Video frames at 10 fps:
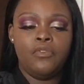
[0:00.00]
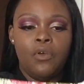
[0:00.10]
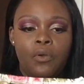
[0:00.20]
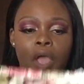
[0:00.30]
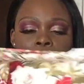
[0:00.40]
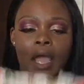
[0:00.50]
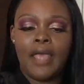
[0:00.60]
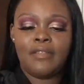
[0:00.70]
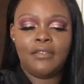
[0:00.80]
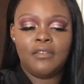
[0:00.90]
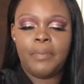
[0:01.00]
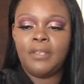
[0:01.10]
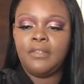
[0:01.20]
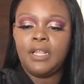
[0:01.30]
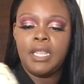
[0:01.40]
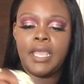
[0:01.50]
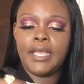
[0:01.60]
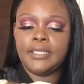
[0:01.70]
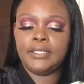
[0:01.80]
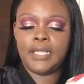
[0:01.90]
So yeah, guys, this is basically
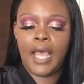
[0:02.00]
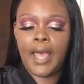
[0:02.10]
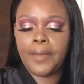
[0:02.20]
it.